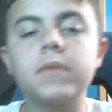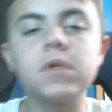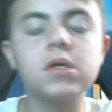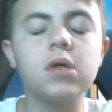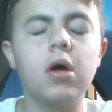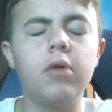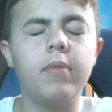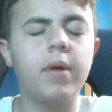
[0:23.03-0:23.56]

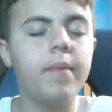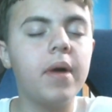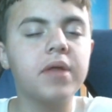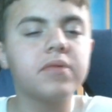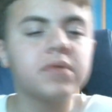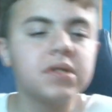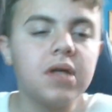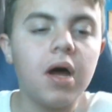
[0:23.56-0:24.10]
So, my mouth
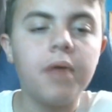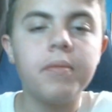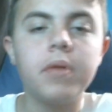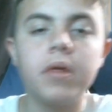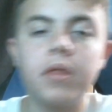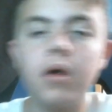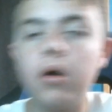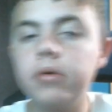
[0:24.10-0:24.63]
was numb
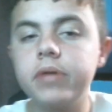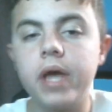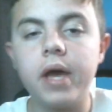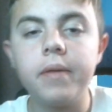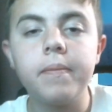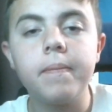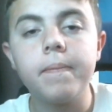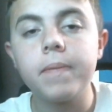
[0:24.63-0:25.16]
the whole
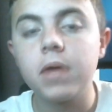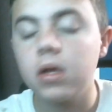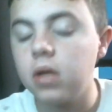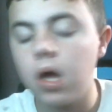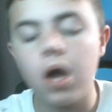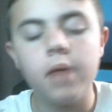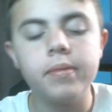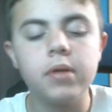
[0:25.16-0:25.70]
day. Could
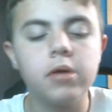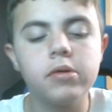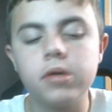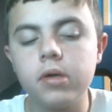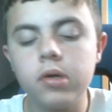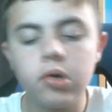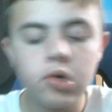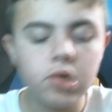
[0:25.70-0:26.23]
not upload.
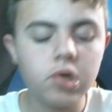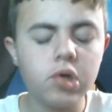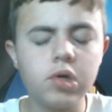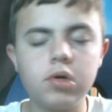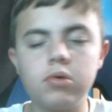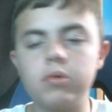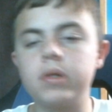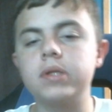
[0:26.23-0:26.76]

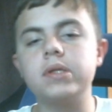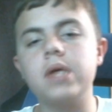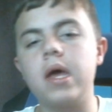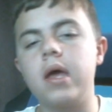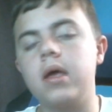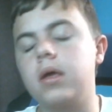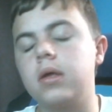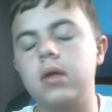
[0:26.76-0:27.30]

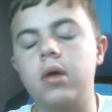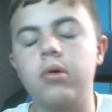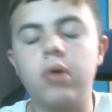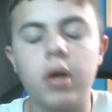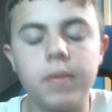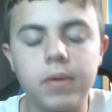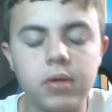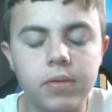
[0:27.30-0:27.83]
Wednesday, you know,
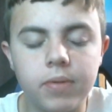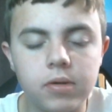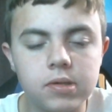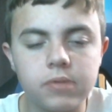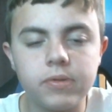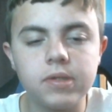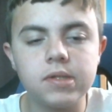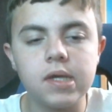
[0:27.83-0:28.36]
I'm not going to post
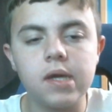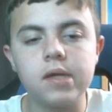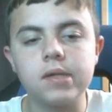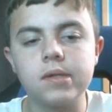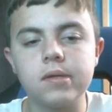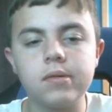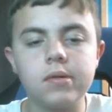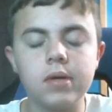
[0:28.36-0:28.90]
on
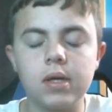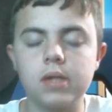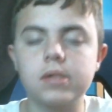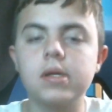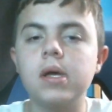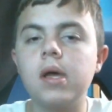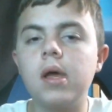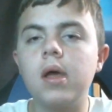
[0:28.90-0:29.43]
Wednesdays because
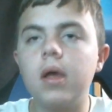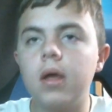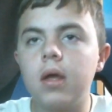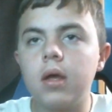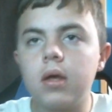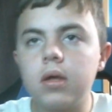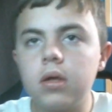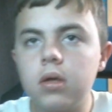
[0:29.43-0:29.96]

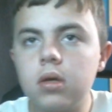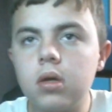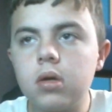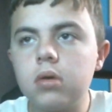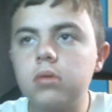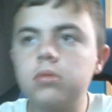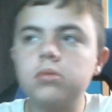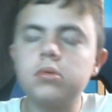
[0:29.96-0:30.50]
you
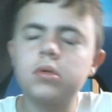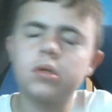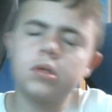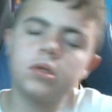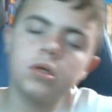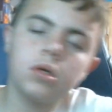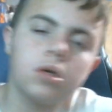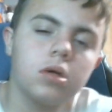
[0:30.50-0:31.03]
know, uh,
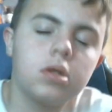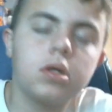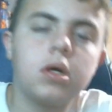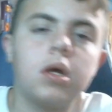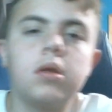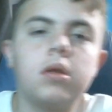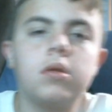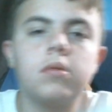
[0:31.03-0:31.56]
church
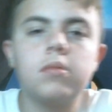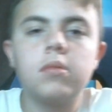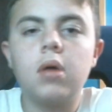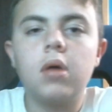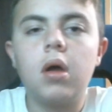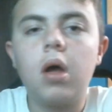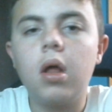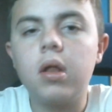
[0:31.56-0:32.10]
and
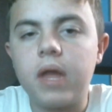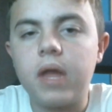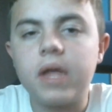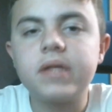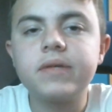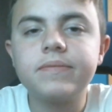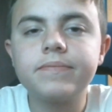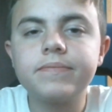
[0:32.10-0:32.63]
all of that.
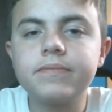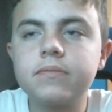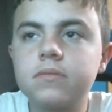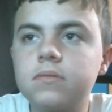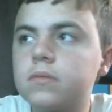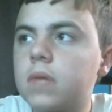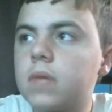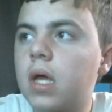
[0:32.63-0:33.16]

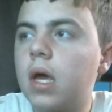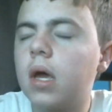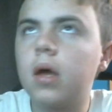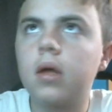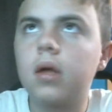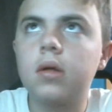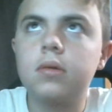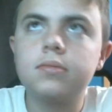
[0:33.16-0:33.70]

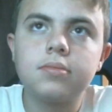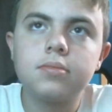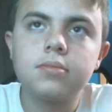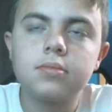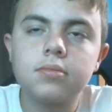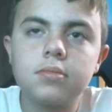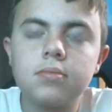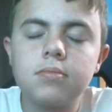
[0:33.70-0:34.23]
And
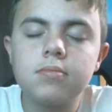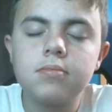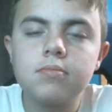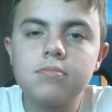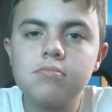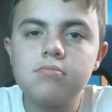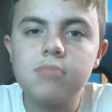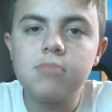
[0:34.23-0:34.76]

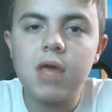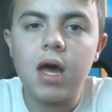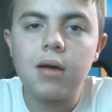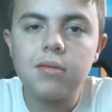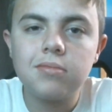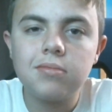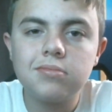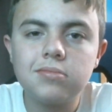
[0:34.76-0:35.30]
yeah,
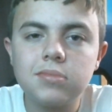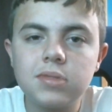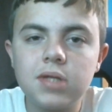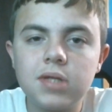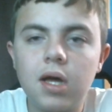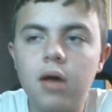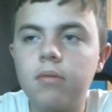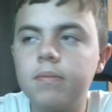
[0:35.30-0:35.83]

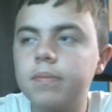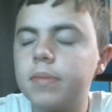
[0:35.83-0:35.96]
so.